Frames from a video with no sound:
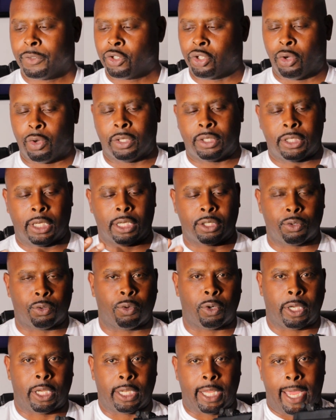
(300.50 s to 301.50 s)
So
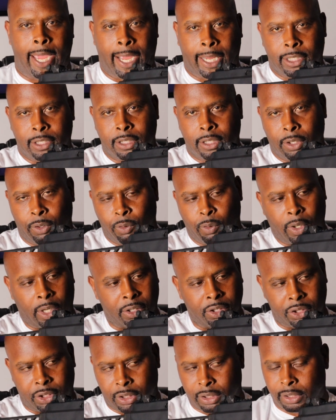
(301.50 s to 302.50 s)
it acts and
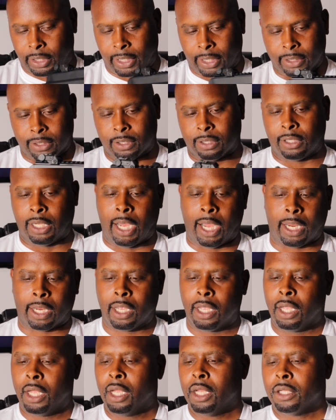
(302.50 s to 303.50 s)
works just like a stock.
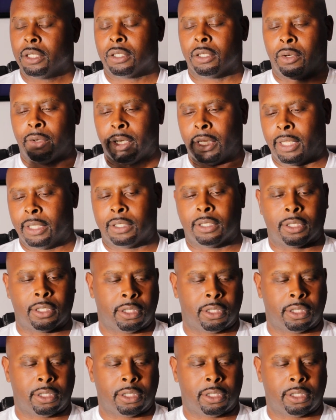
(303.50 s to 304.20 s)
So it is a